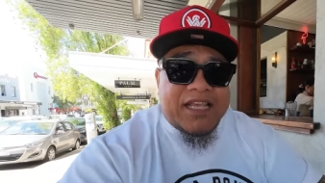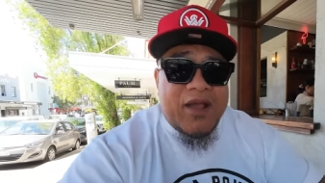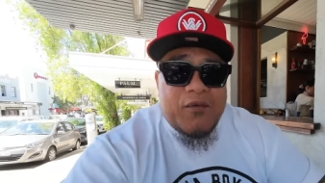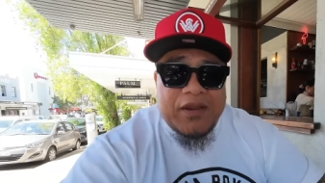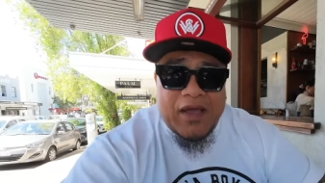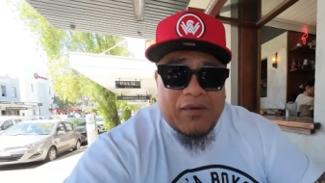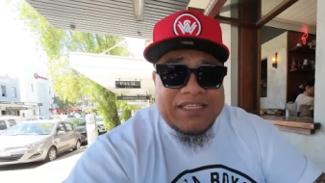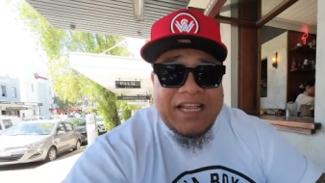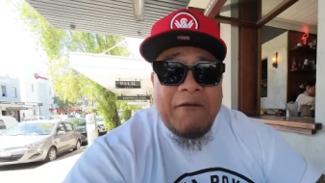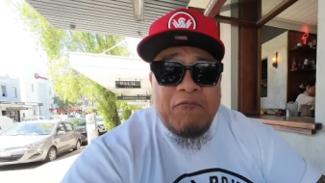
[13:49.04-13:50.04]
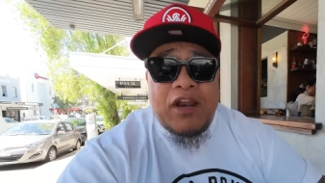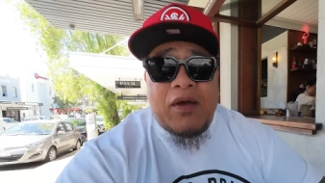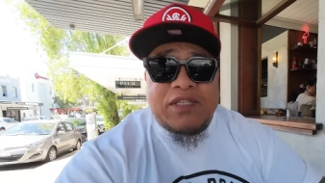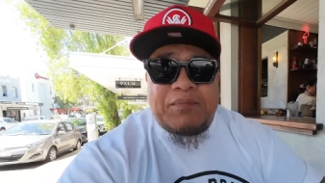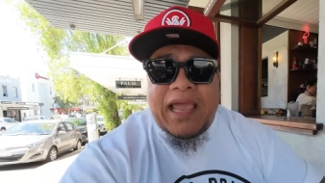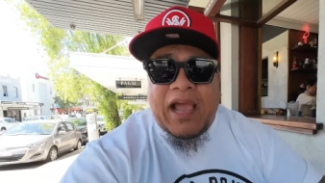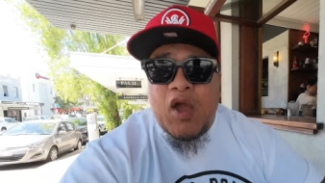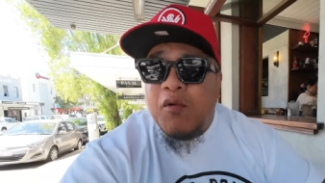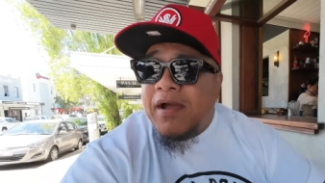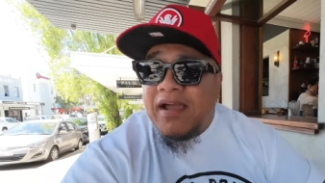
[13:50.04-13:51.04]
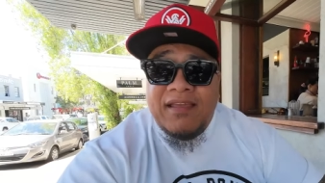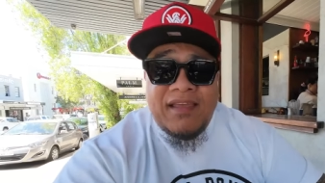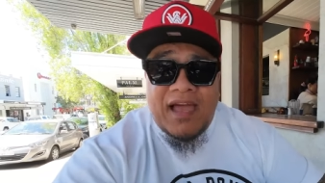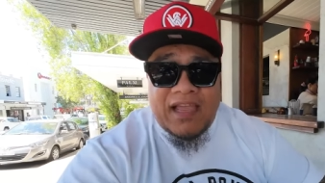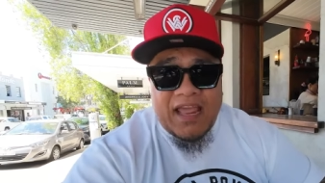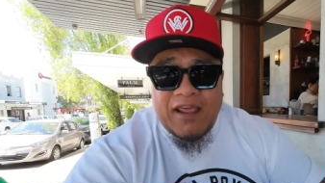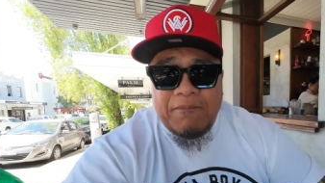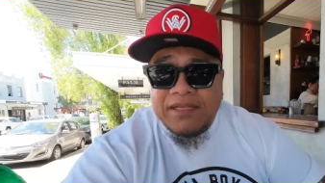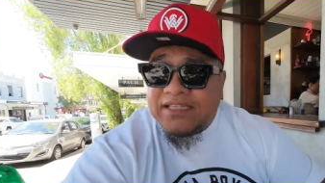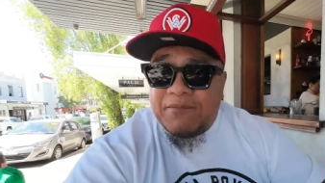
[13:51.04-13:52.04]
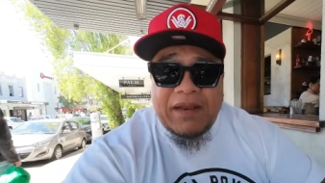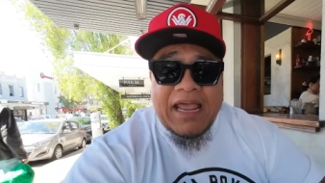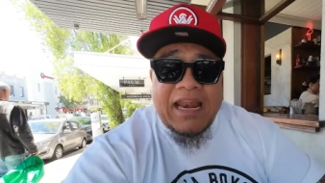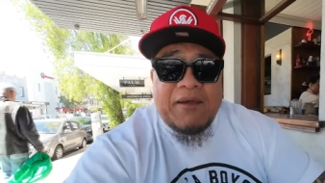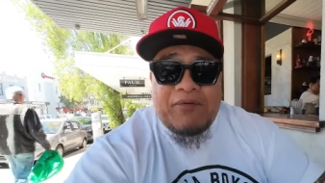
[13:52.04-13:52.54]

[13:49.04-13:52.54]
so when I was when I was back home, I, I kind of missed the banana